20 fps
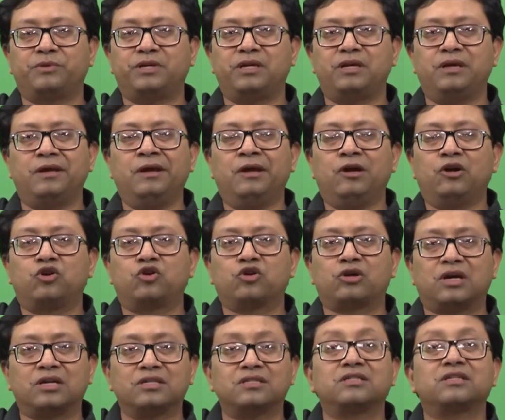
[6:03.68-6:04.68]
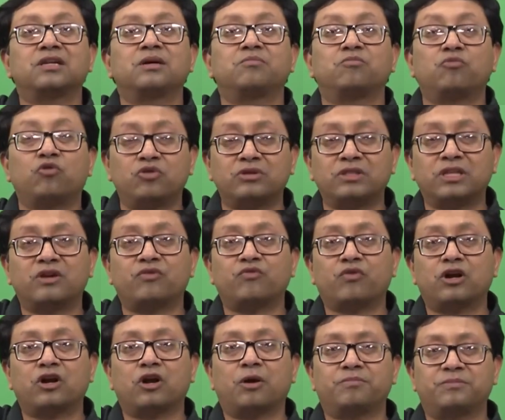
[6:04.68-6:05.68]
be to consider more than
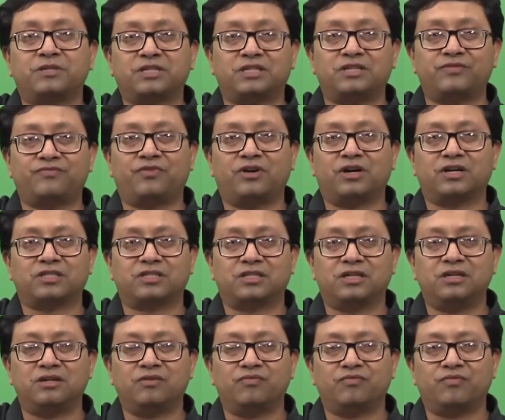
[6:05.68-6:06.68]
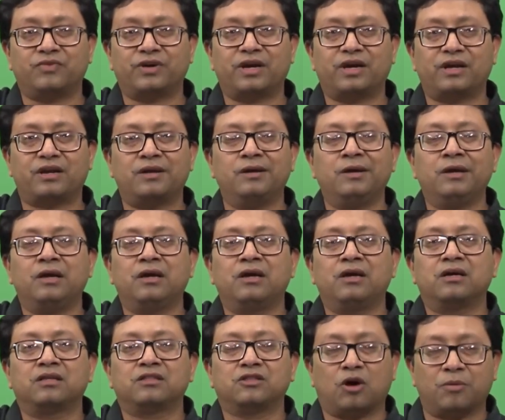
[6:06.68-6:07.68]
one objective function, where
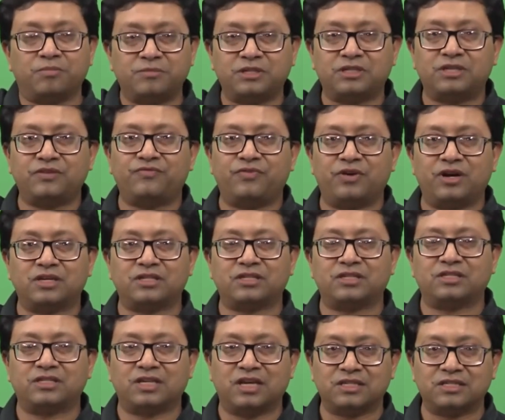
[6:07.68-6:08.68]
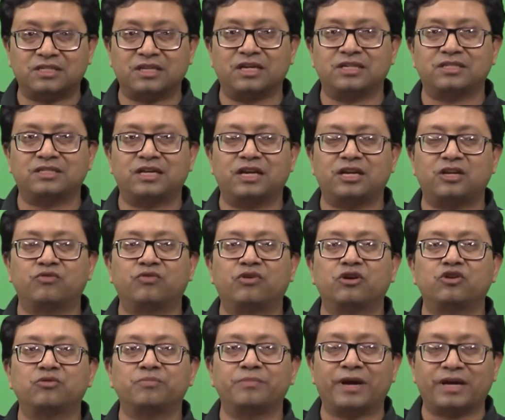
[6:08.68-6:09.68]
the objective functions are such that you
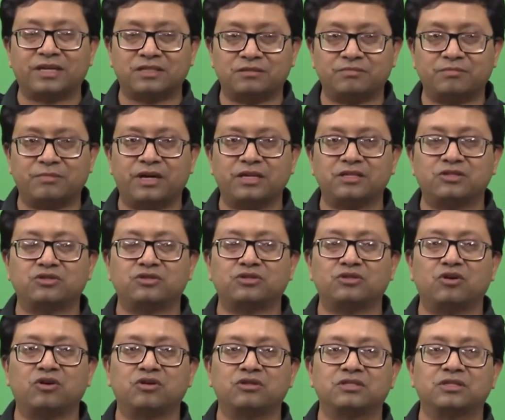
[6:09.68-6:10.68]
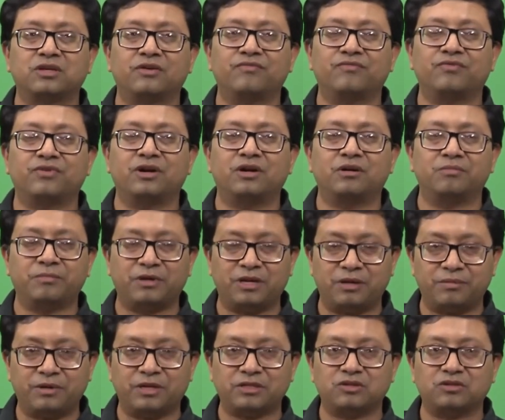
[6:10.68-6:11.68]
want to maximize on some front,
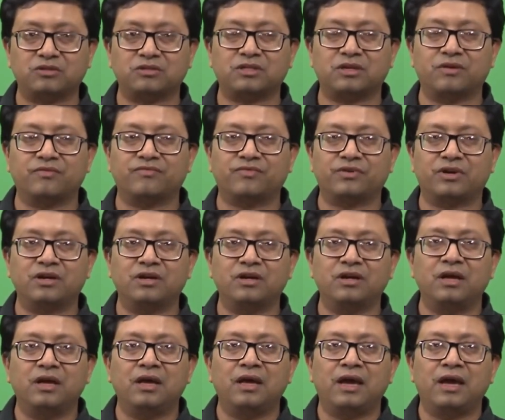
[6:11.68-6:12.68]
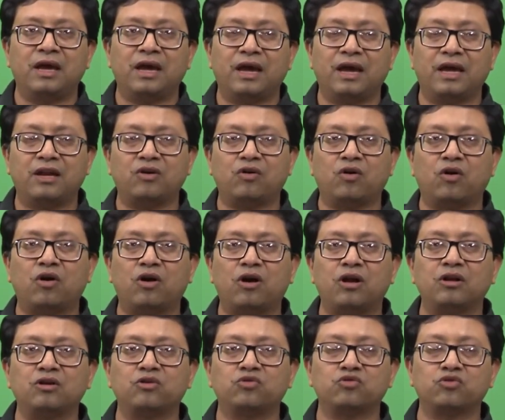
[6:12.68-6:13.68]
minimize on some front, and
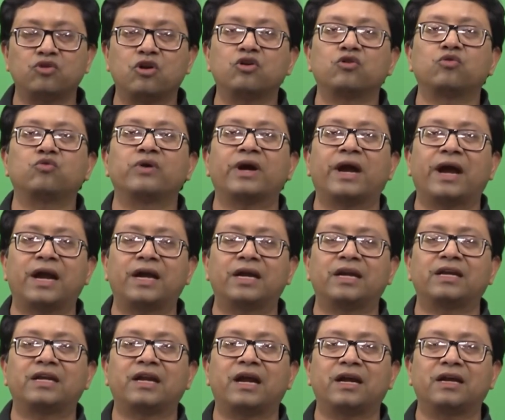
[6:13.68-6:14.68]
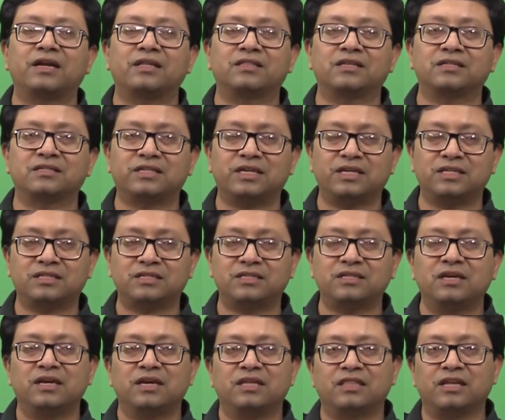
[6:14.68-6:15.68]
all do not go hand in hand, in the sense
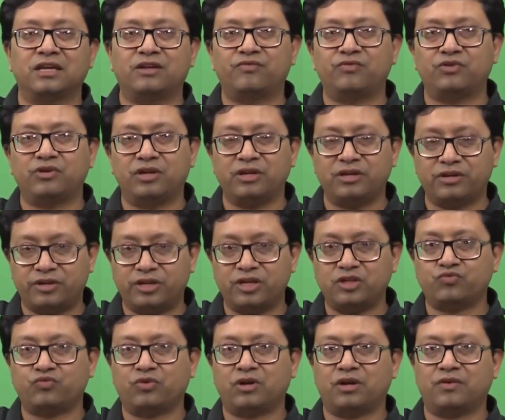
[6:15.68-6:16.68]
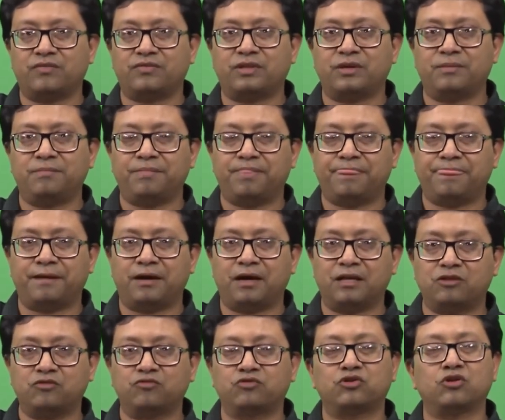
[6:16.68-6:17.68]
that if you increase one of them, the
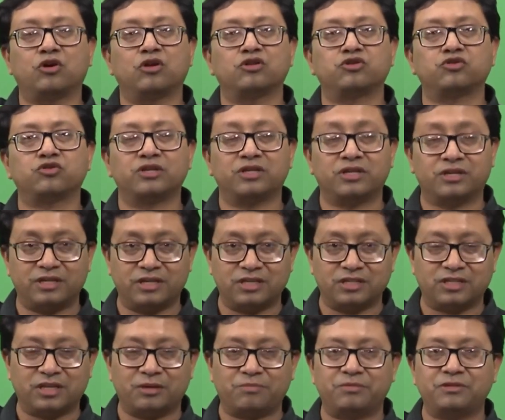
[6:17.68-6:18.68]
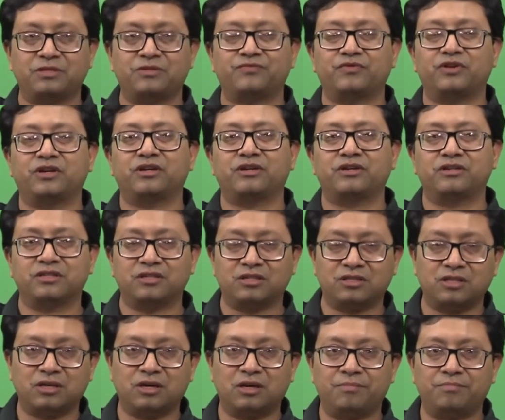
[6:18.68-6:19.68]
other would also increase. That means, if you are
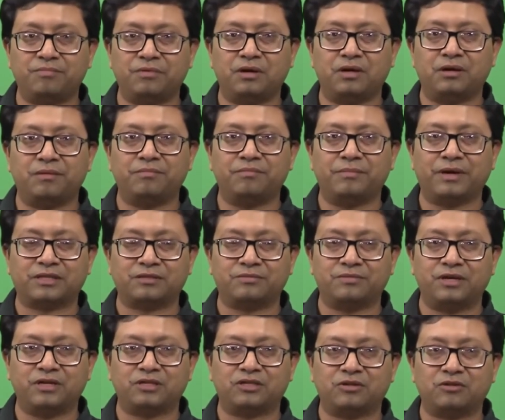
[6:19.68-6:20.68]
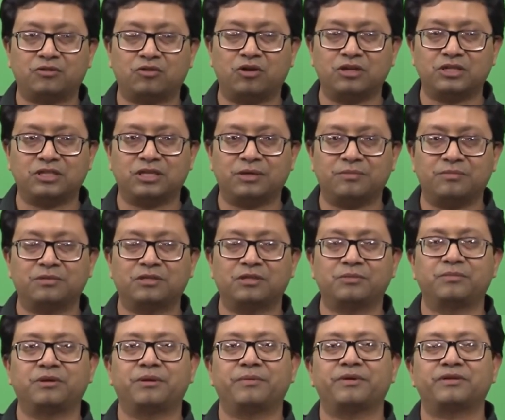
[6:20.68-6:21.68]
increasing the uh, maximization concept,
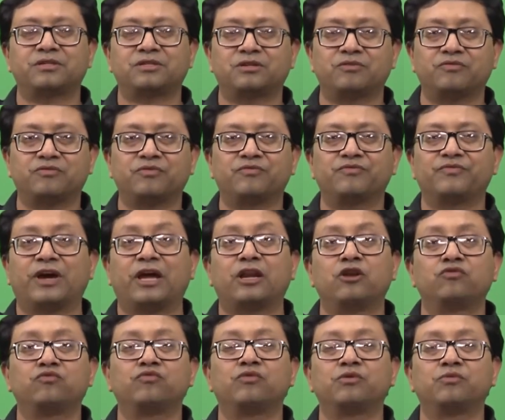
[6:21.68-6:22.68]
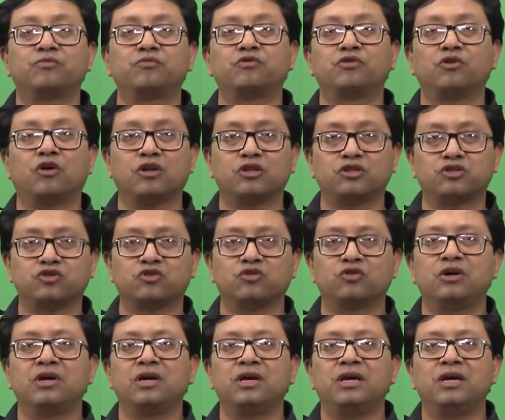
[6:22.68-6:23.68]
the minimization value would, would also